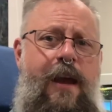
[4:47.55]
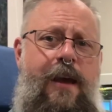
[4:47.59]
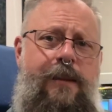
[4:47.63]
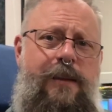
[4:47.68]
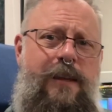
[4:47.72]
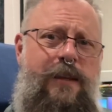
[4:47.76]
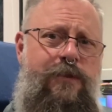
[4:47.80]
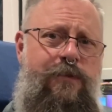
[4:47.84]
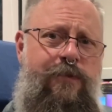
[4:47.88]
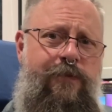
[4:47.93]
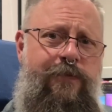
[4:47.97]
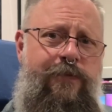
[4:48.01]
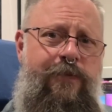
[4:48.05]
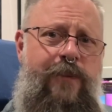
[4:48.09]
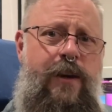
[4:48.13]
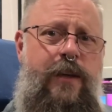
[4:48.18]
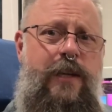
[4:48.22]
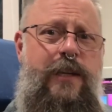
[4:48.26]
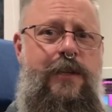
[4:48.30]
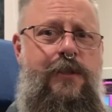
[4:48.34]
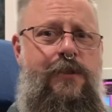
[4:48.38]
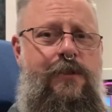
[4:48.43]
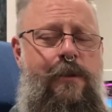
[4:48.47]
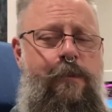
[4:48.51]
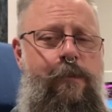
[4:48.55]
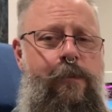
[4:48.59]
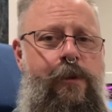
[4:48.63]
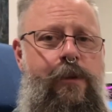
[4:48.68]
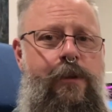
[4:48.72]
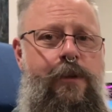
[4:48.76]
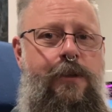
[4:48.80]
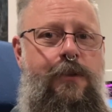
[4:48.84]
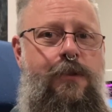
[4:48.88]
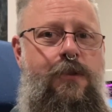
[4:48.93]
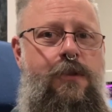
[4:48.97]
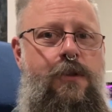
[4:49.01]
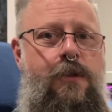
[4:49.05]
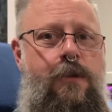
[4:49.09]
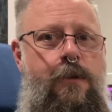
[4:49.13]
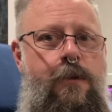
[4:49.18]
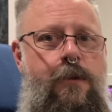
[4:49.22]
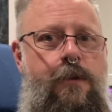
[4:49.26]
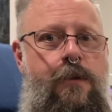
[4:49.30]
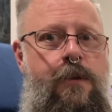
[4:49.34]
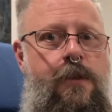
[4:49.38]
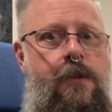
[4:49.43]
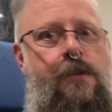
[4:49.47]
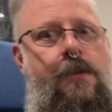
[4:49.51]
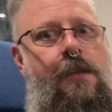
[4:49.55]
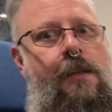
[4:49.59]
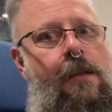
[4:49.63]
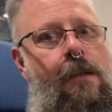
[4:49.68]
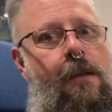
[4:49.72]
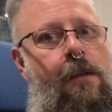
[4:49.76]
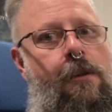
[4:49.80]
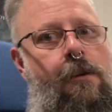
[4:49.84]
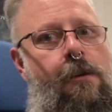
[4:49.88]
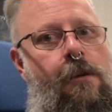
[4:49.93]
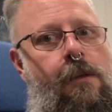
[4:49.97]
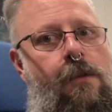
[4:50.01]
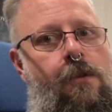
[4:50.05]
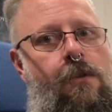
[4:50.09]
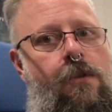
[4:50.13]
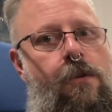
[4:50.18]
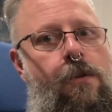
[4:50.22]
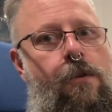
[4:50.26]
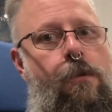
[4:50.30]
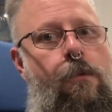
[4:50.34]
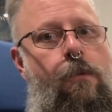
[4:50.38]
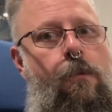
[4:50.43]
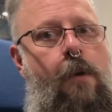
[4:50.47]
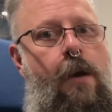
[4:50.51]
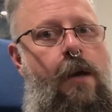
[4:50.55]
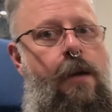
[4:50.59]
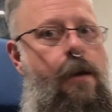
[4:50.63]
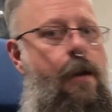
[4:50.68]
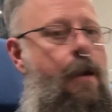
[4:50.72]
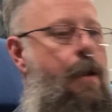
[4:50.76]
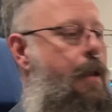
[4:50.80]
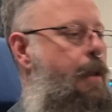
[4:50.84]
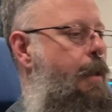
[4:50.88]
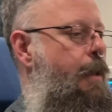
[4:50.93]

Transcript: that's very similar to the CD32 one.